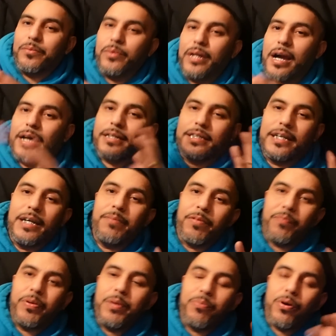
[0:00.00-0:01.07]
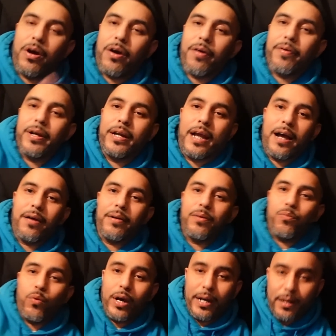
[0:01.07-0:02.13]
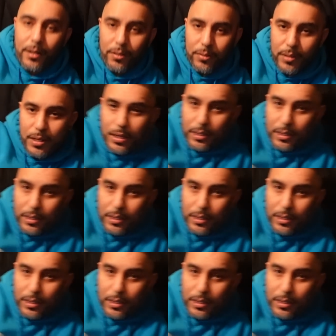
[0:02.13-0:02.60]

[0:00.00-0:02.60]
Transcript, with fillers: we got a team of people already out in Waco.